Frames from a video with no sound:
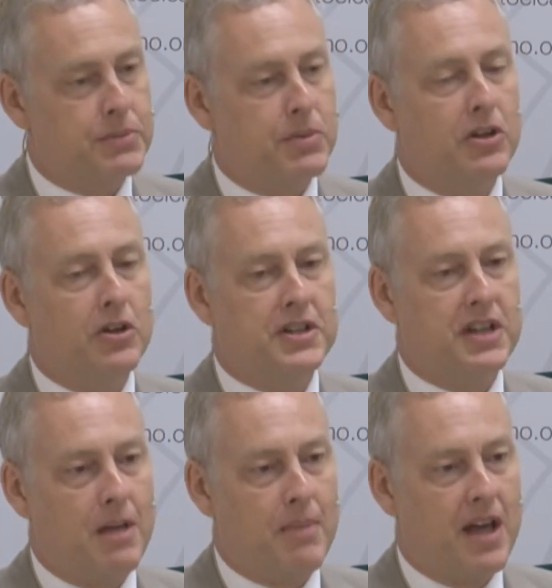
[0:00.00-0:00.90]
we got
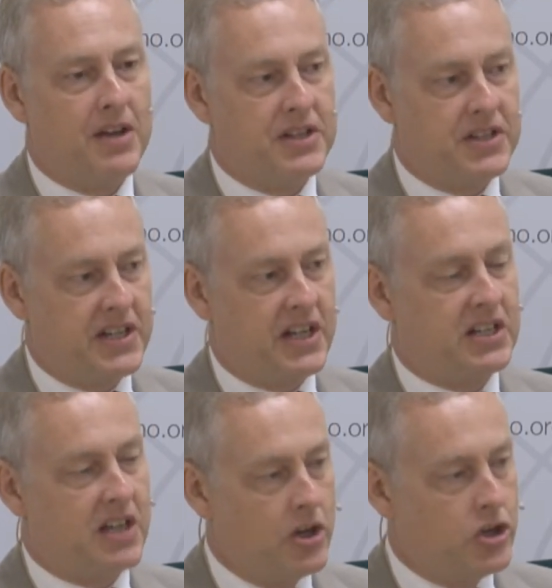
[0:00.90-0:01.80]
about
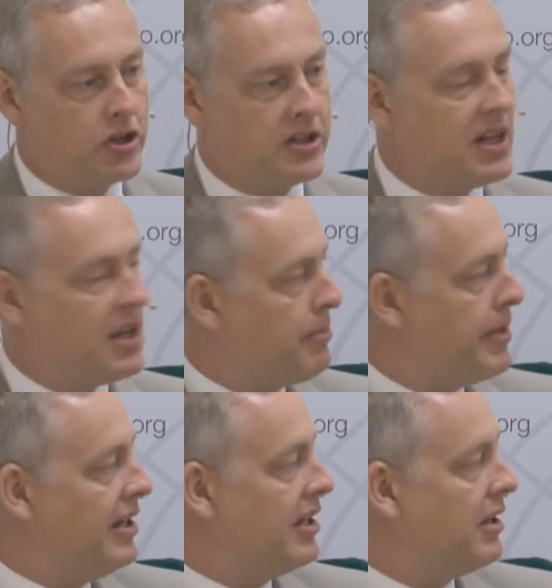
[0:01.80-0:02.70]
£600
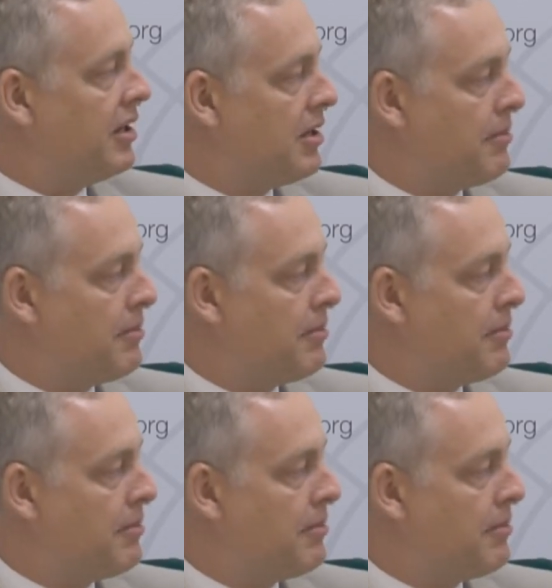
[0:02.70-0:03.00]
million